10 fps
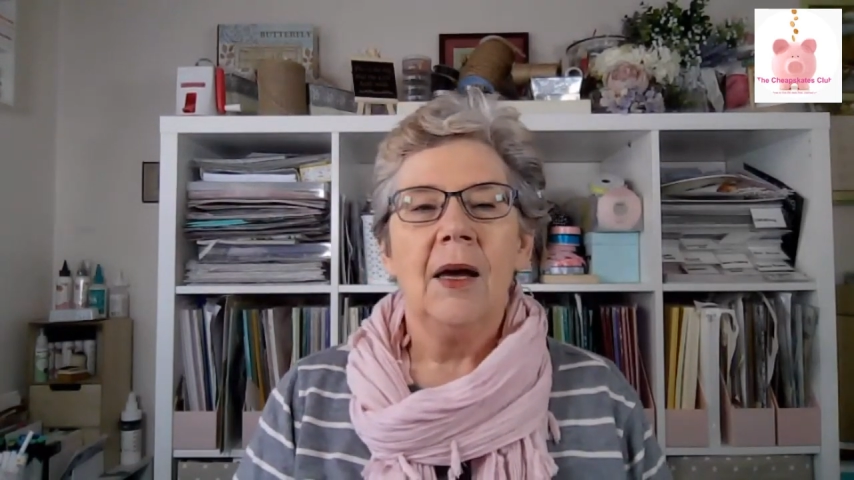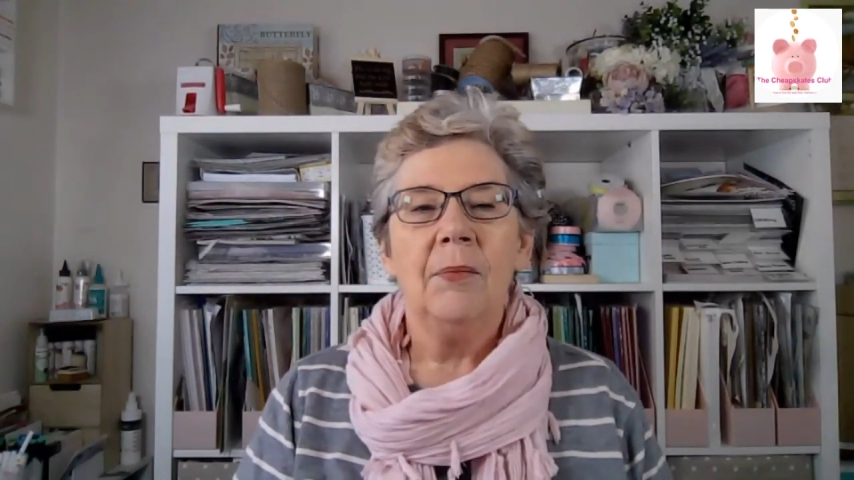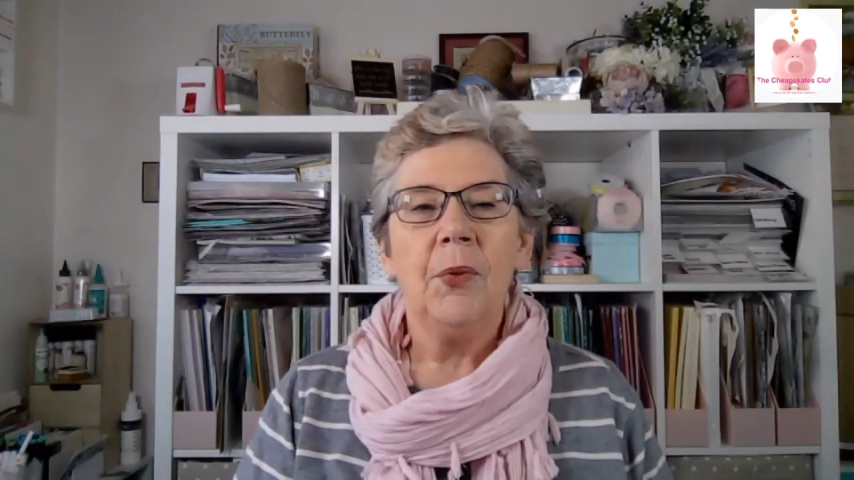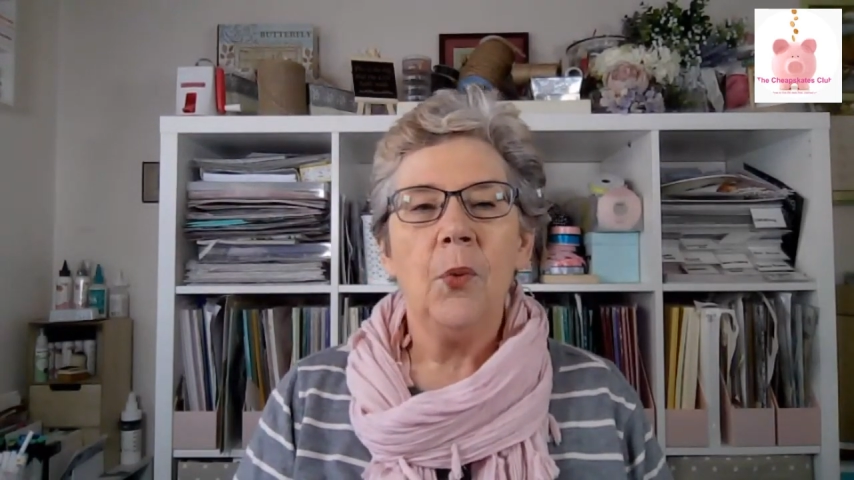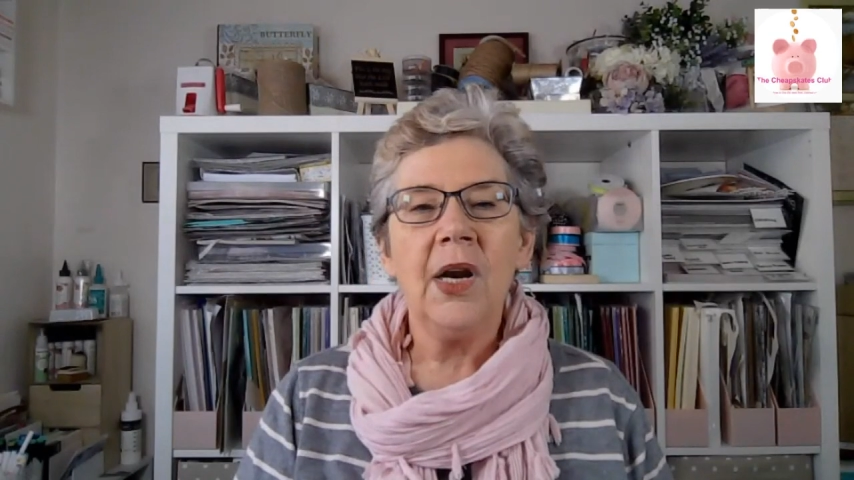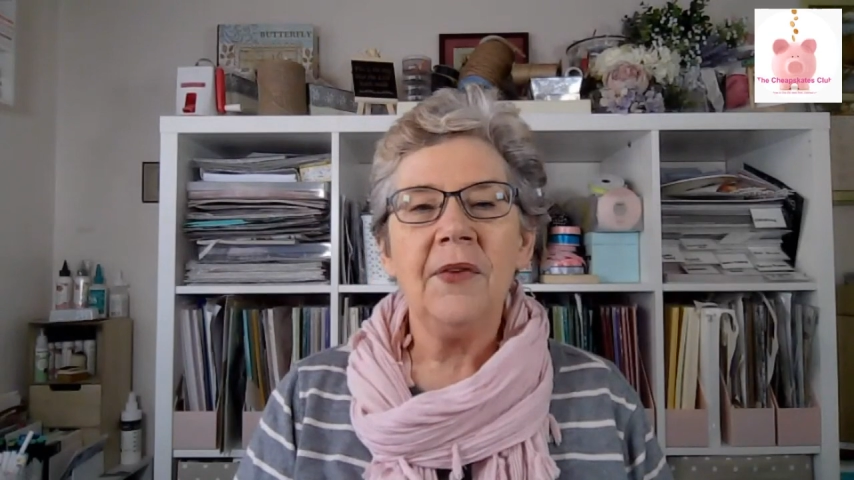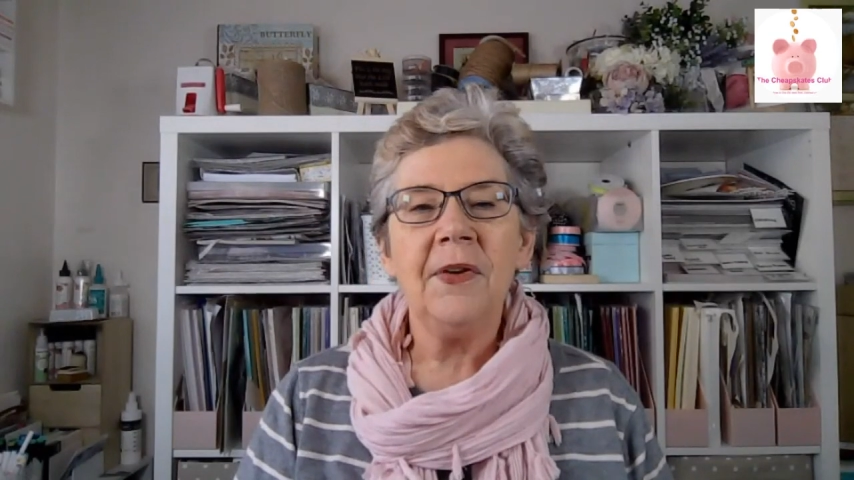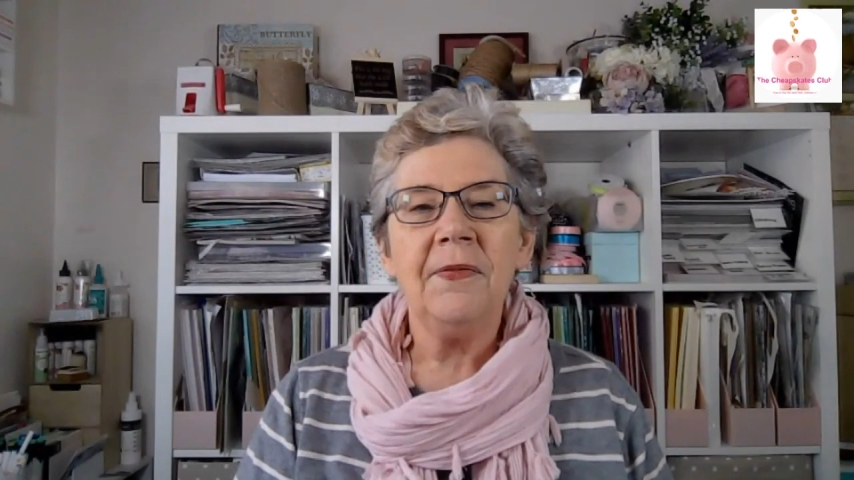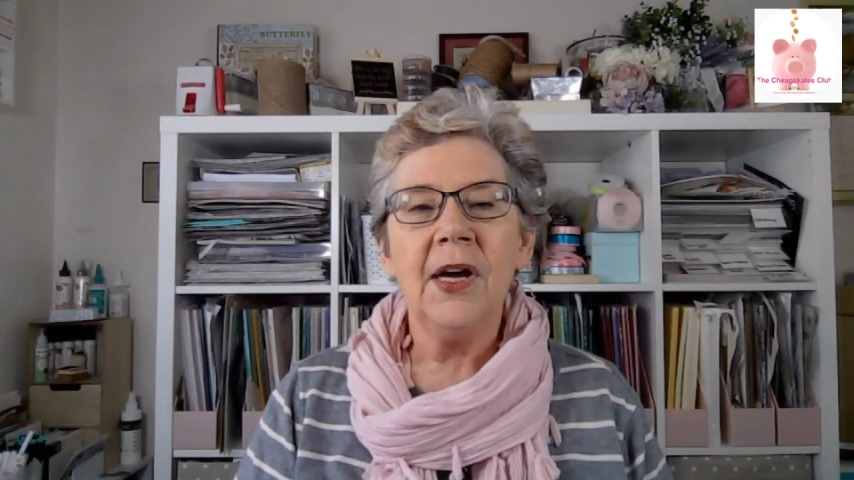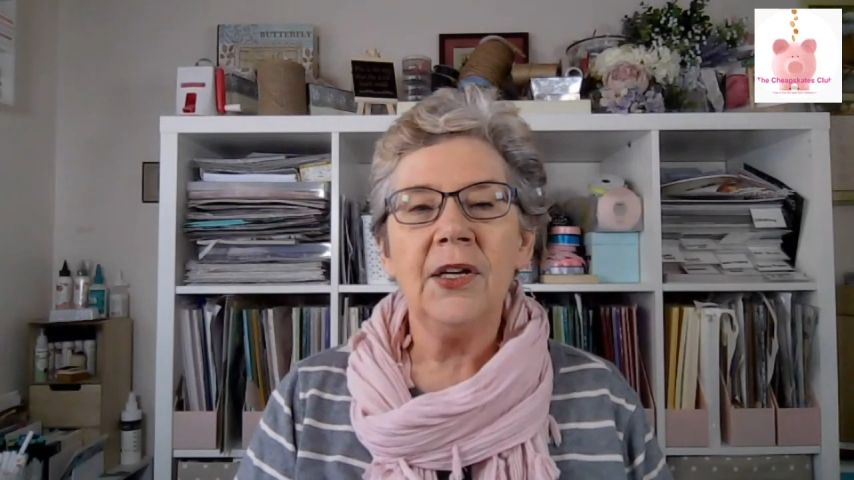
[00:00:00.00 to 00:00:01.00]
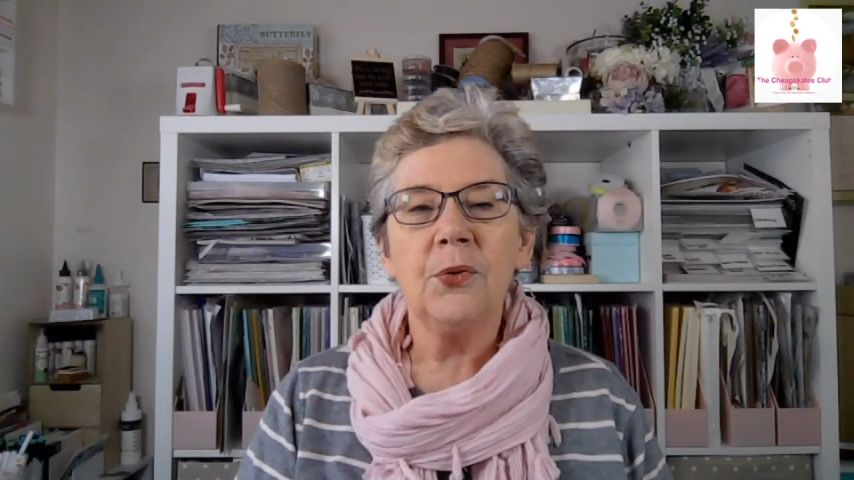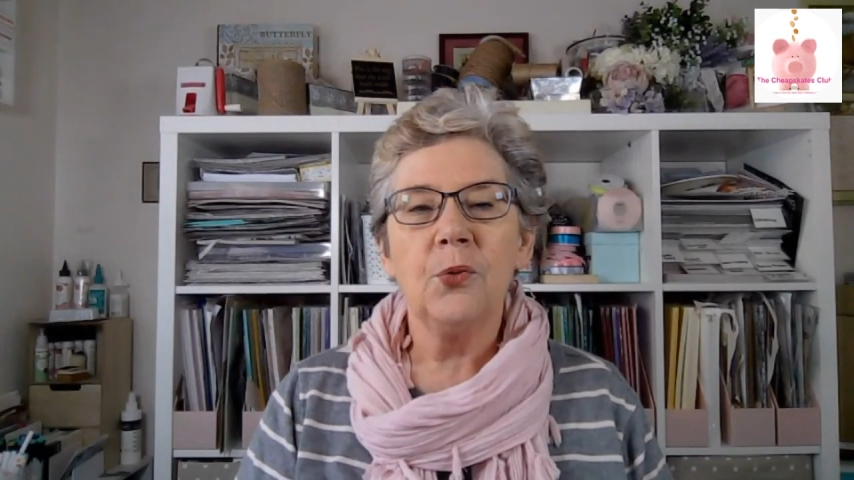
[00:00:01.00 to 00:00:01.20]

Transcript: But what if you find a